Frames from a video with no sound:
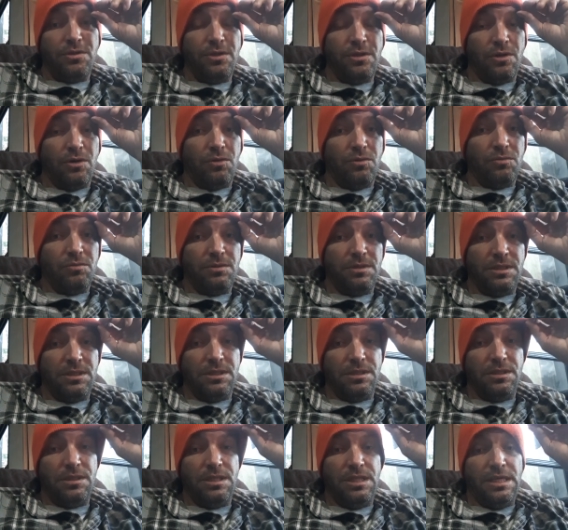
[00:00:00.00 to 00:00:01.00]

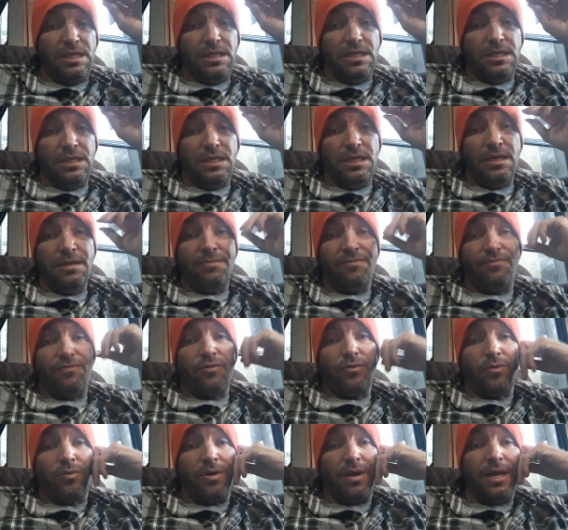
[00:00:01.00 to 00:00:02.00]
The
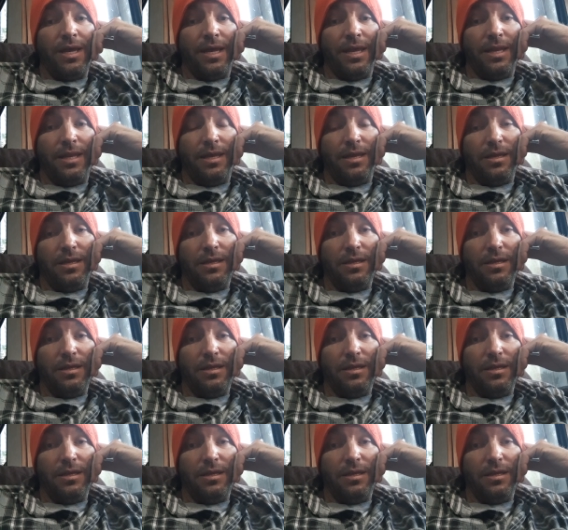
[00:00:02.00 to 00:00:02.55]
infrared